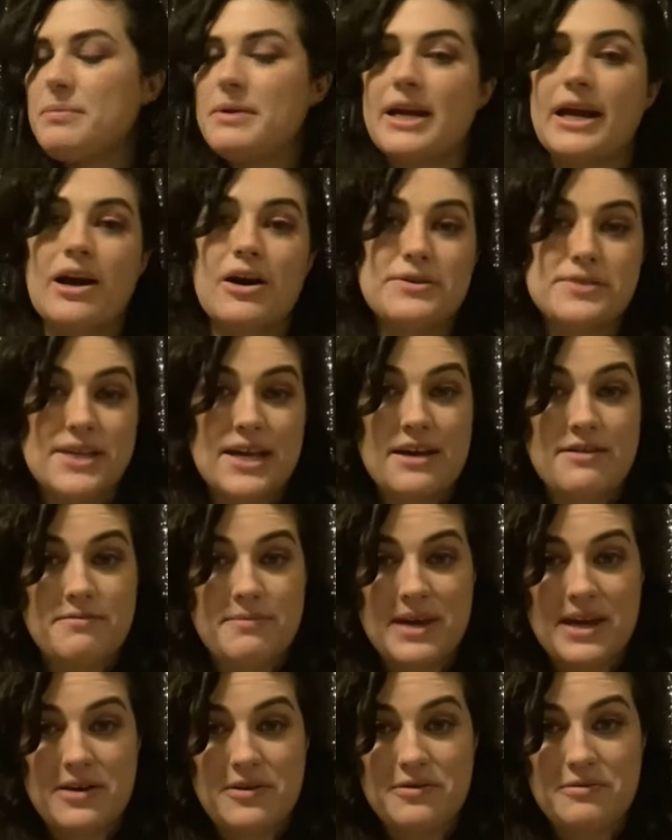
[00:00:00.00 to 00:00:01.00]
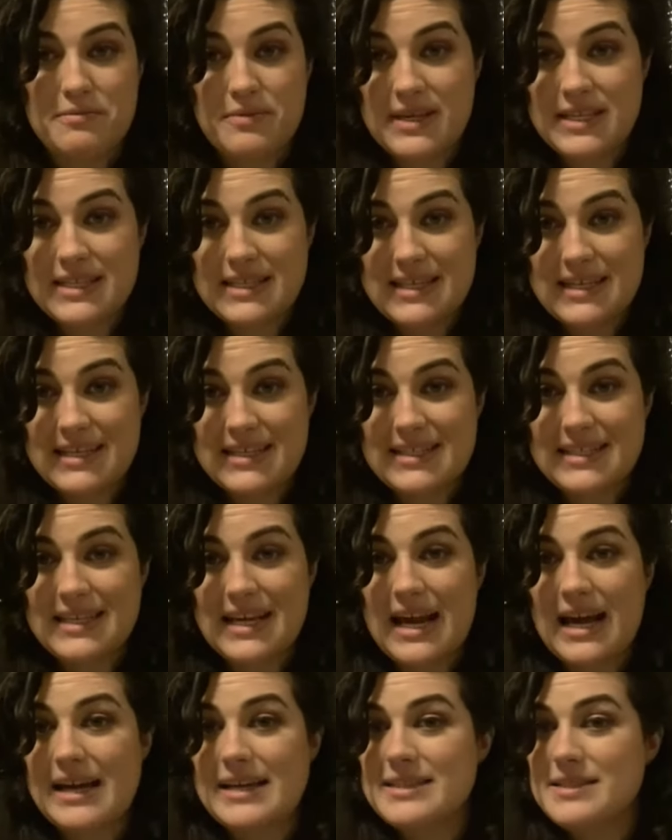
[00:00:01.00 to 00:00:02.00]
But I also have my own business
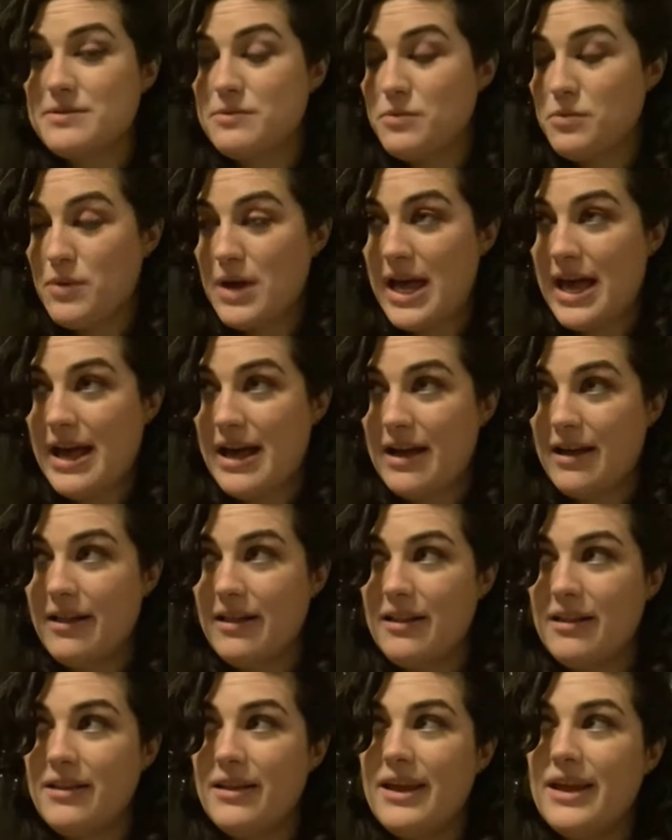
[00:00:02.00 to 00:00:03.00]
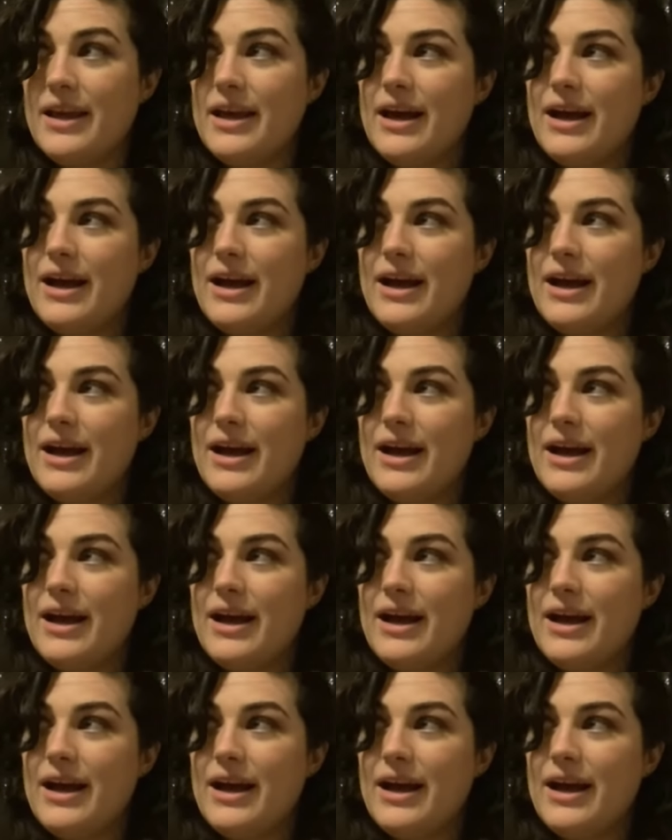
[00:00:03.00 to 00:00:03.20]
as well,